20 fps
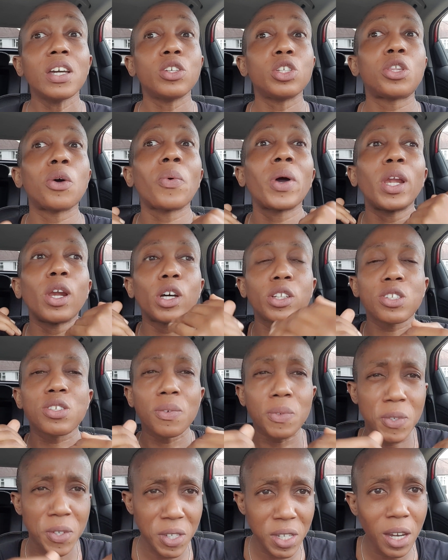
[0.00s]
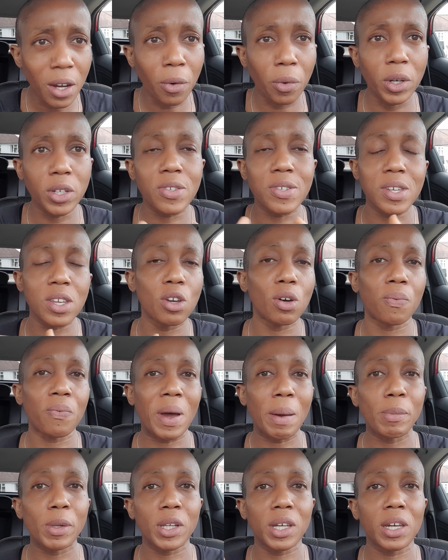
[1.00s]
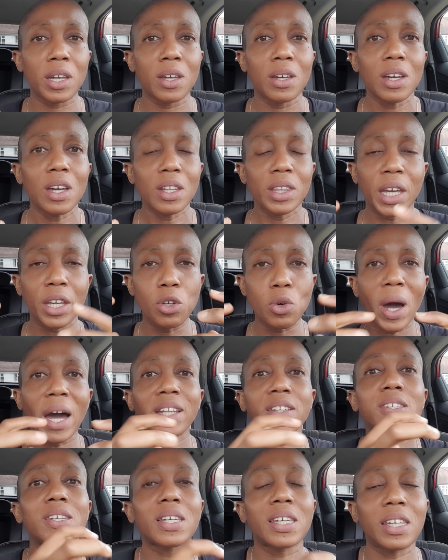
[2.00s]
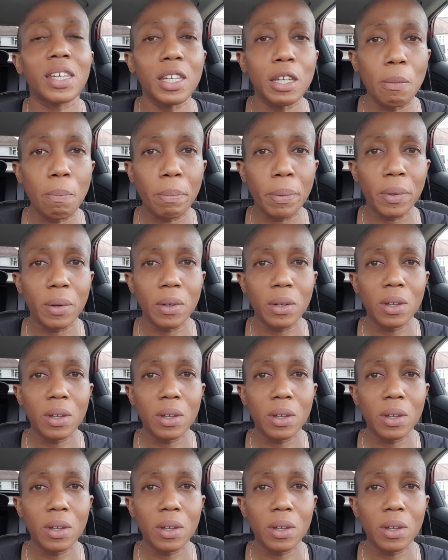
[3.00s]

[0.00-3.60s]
There were lots of secrets in your family that you had to keep.